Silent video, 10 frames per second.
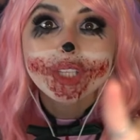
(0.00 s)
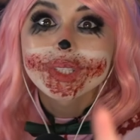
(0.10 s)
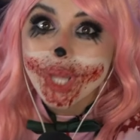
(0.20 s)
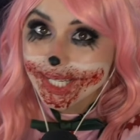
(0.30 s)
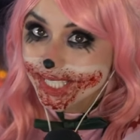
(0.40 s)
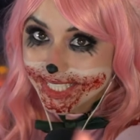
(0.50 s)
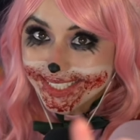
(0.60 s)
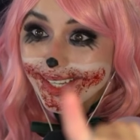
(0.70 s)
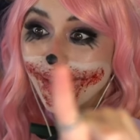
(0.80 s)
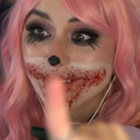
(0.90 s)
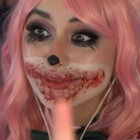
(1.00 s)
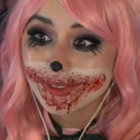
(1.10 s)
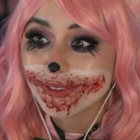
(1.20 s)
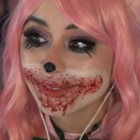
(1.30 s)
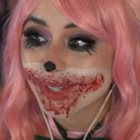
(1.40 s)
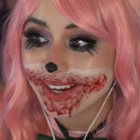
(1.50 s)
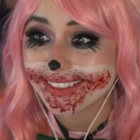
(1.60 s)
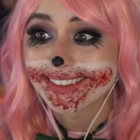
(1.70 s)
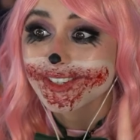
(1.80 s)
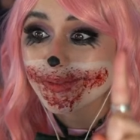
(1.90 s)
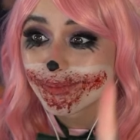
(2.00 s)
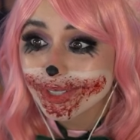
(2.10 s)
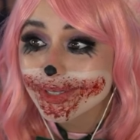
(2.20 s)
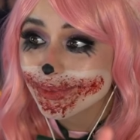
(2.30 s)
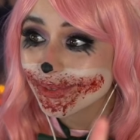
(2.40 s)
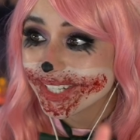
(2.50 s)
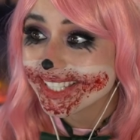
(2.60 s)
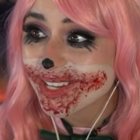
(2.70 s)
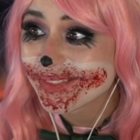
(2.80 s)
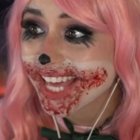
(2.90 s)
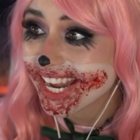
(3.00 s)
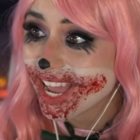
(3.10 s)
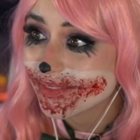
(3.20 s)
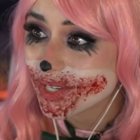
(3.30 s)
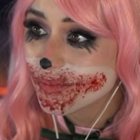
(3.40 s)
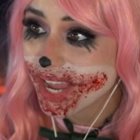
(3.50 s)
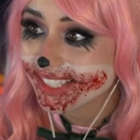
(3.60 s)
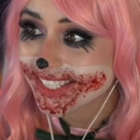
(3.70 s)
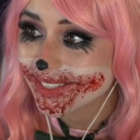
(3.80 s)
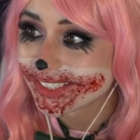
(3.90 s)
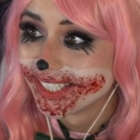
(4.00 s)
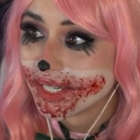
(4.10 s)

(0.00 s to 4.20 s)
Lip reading: London, I've not forgotten. There's multiple resubs that I have to go back to.